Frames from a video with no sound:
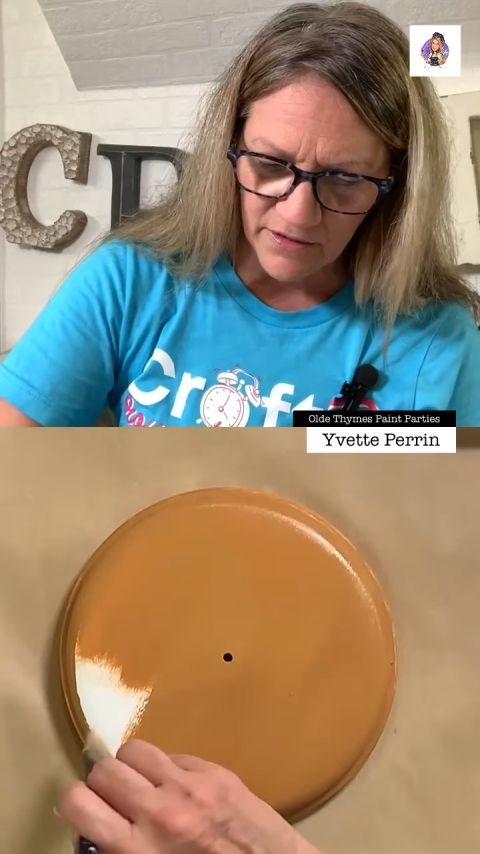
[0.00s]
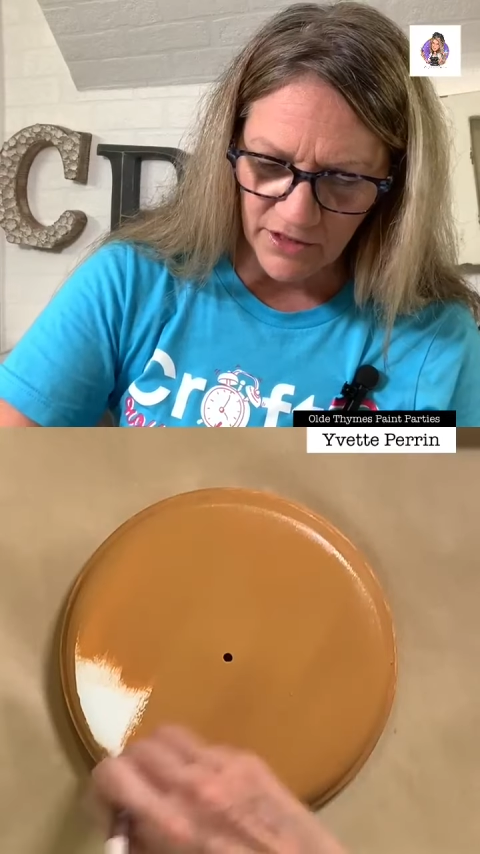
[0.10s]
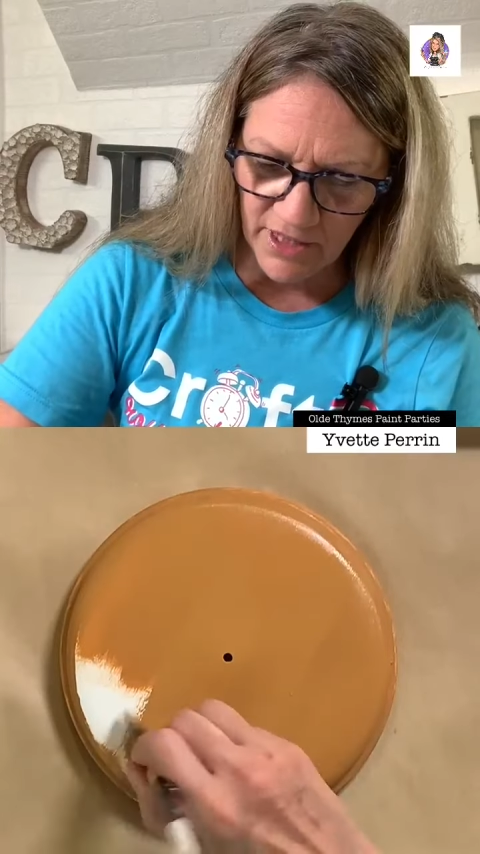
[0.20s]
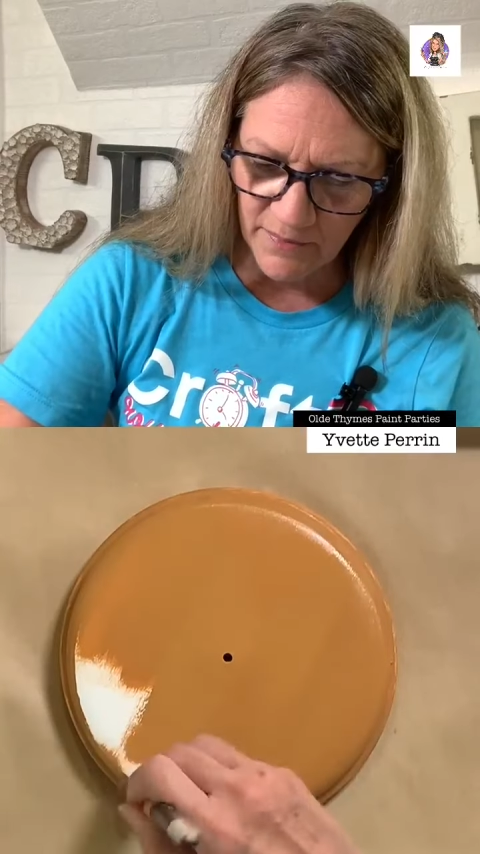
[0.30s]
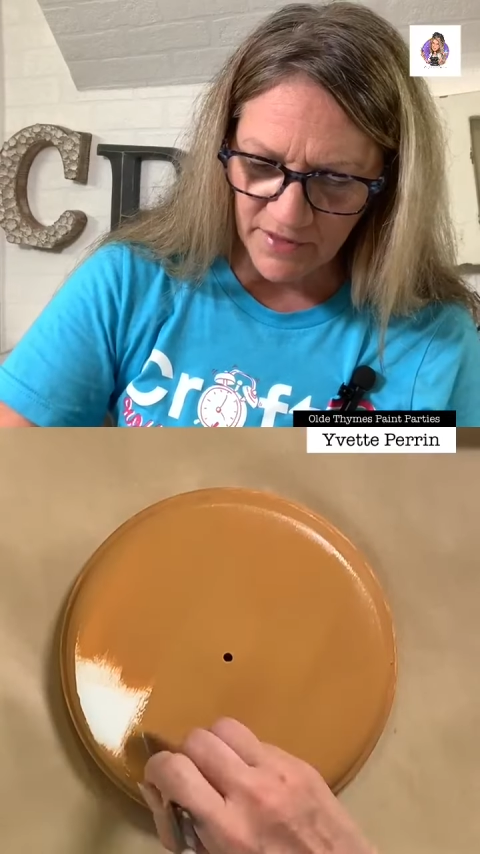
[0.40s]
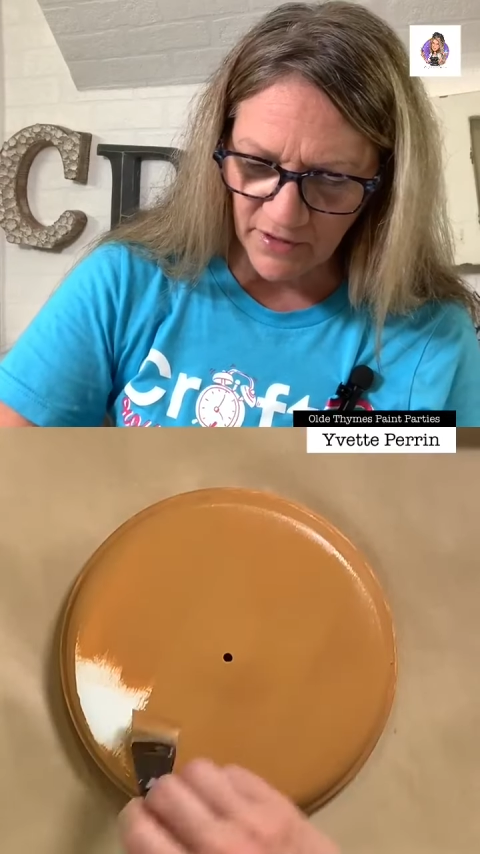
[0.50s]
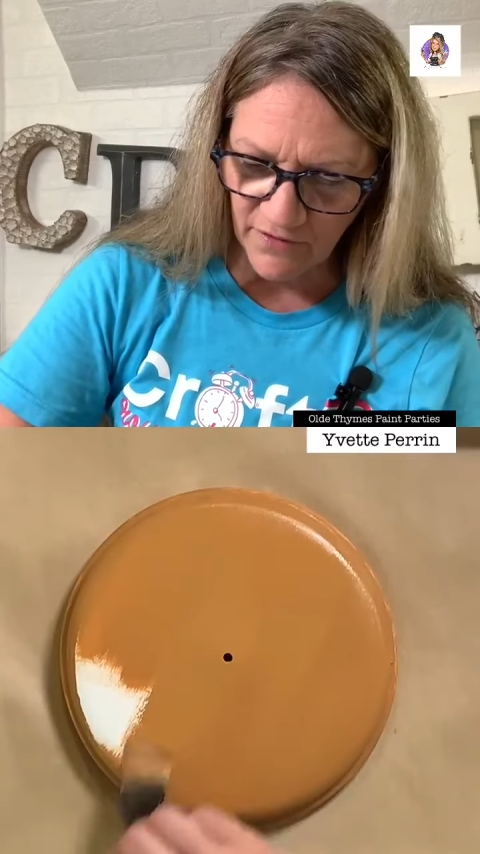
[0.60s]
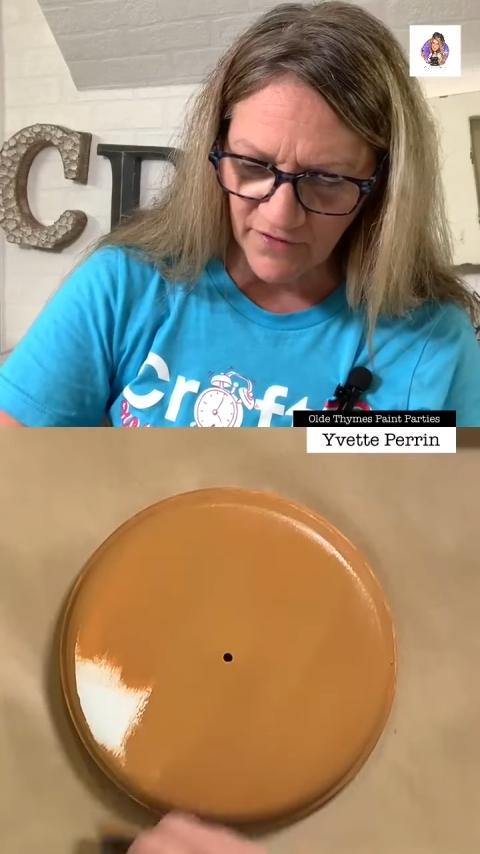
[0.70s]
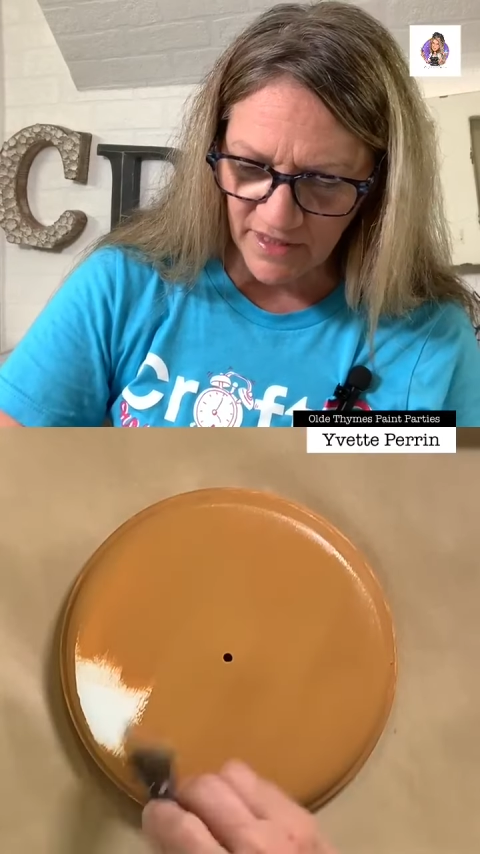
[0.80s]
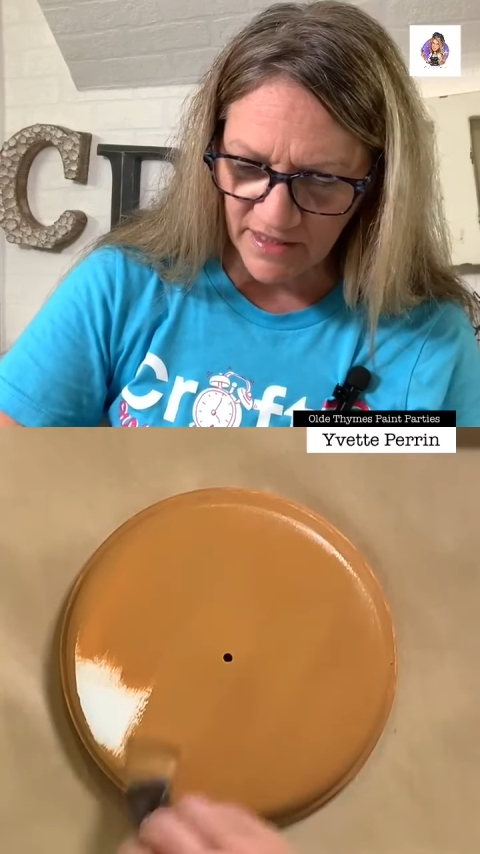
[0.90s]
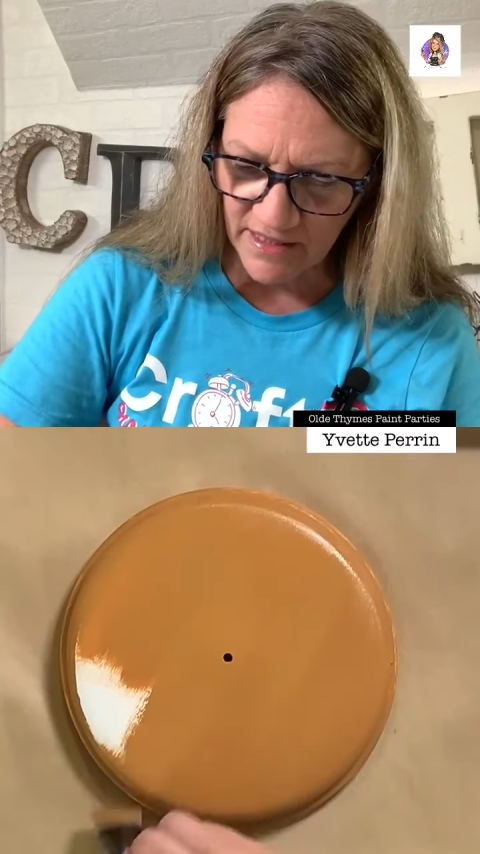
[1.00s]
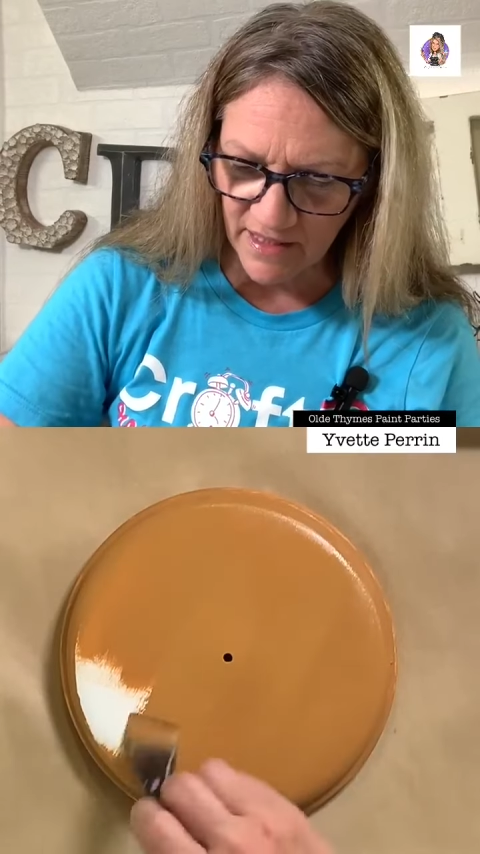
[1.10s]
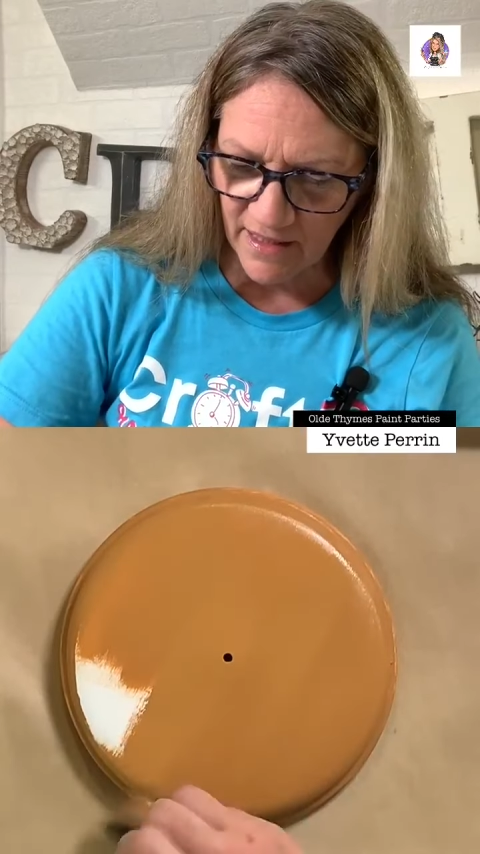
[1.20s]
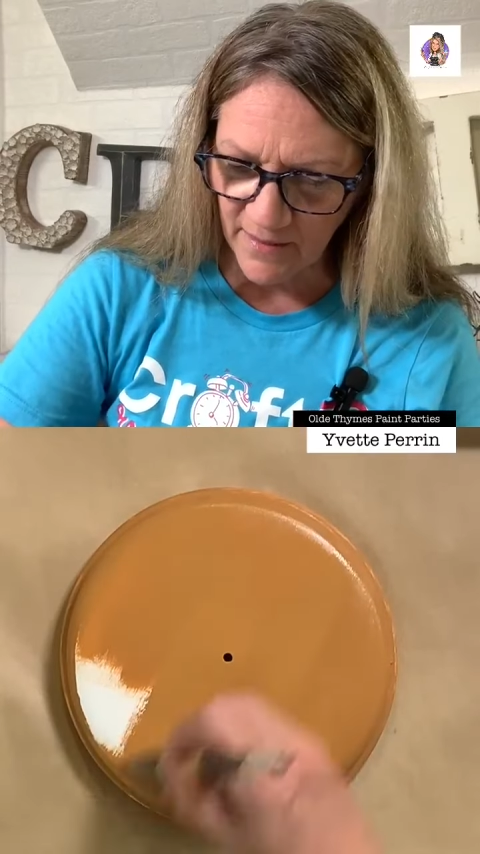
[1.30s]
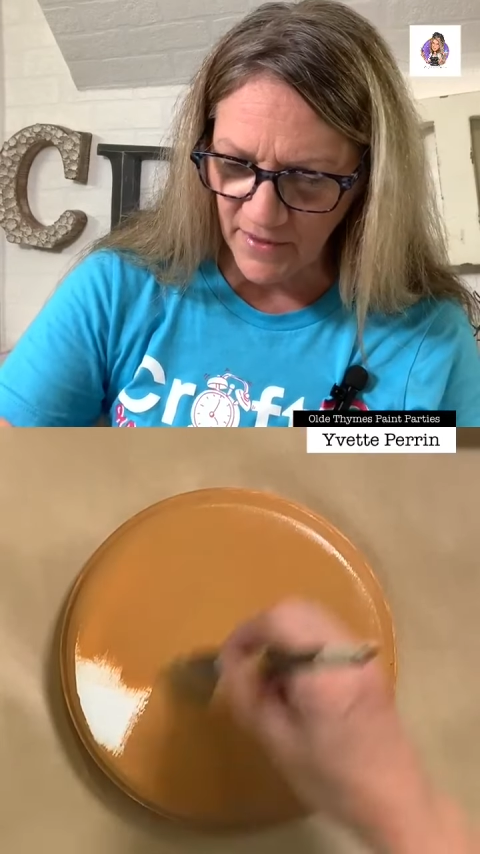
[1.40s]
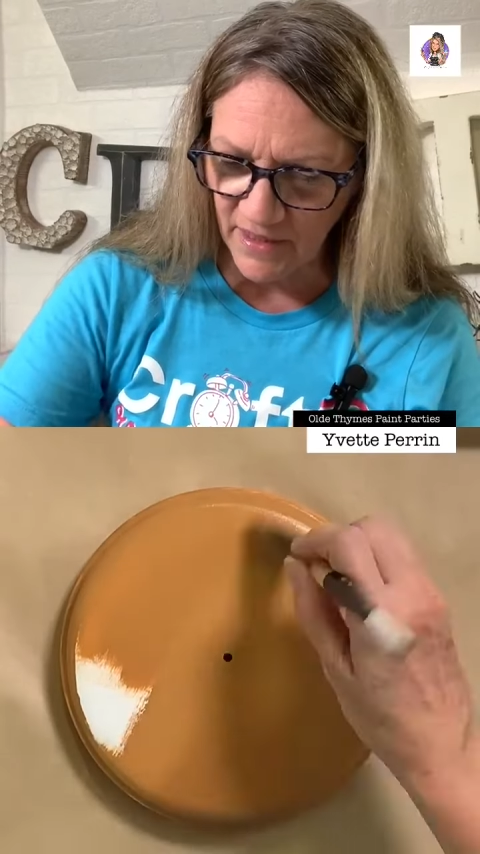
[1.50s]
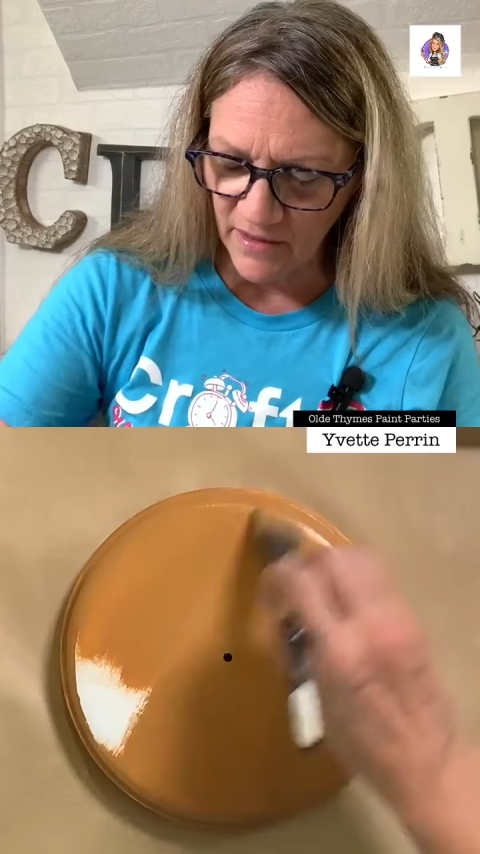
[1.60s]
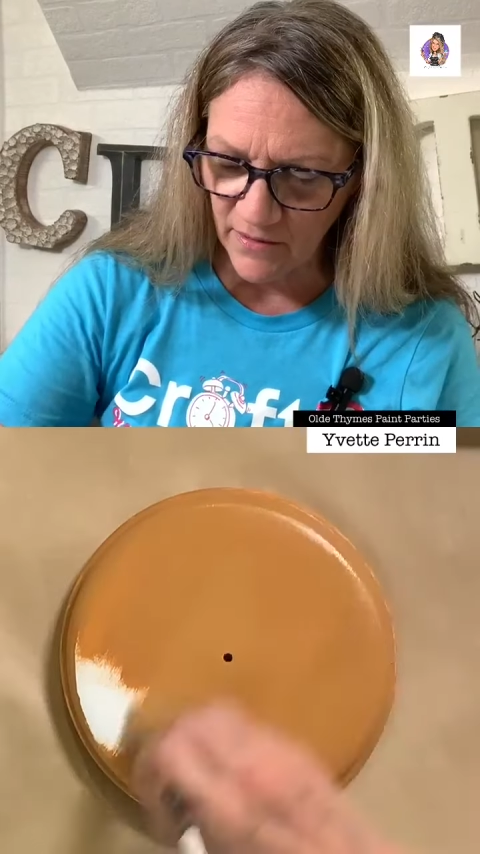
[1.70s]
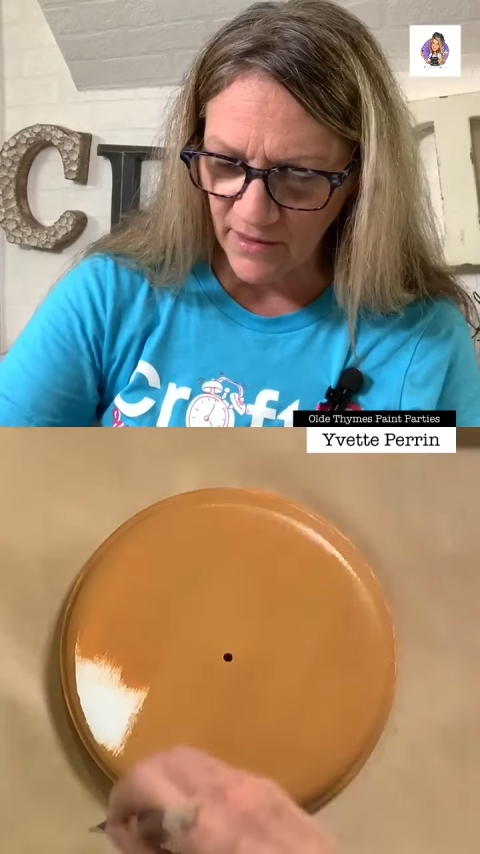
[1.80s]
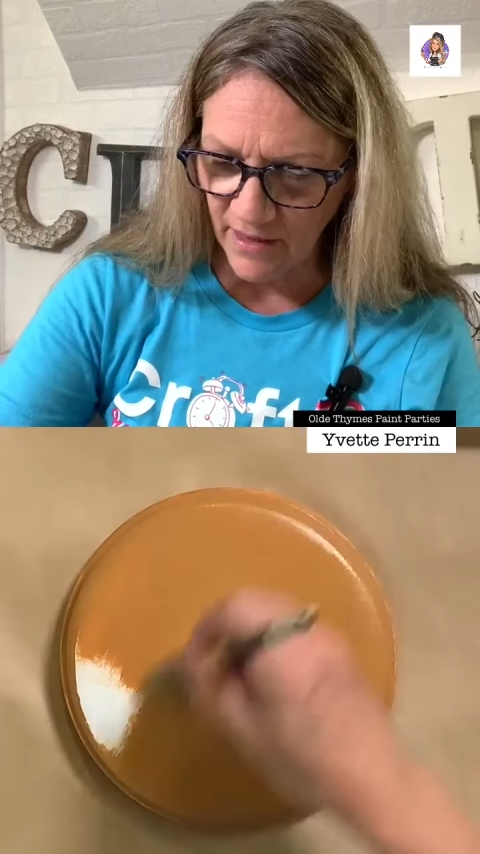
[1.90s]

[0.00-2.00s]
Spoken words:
cheap surface. I mean,